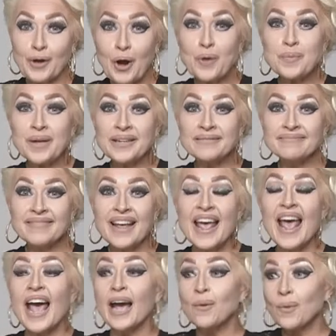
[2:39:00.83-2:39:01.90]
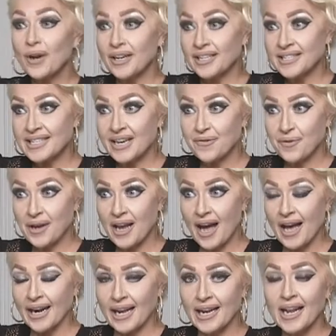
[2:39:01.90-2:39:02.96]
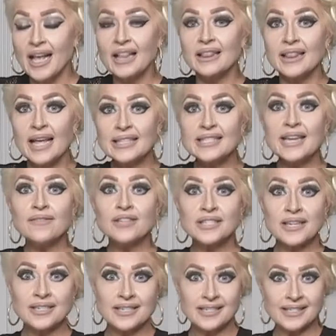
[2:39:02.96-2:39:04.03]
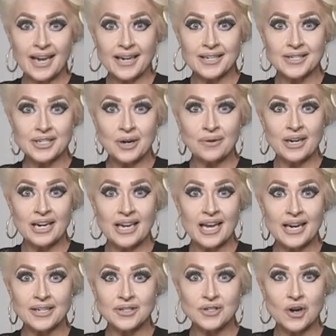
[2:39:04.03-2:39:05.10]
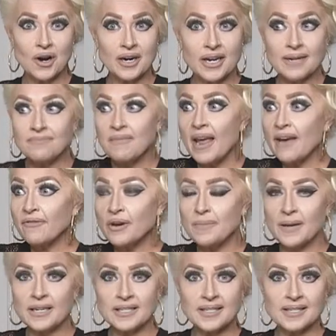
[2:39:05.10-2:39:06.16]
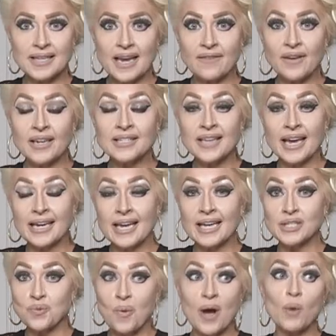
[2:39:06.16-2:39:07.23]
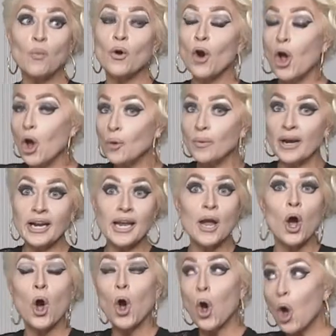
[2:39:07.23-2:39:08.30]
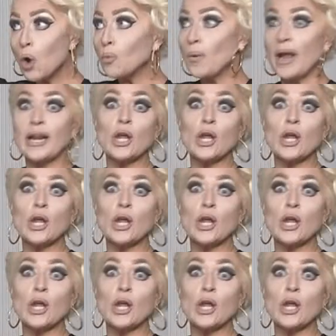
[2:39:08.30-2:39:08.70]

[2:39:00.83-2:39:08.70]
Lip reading: an open, and we're going to see if we got it. Let's give it 60 seconds, Tony, to get it started. Every bit is a savings, and guess what? We're already well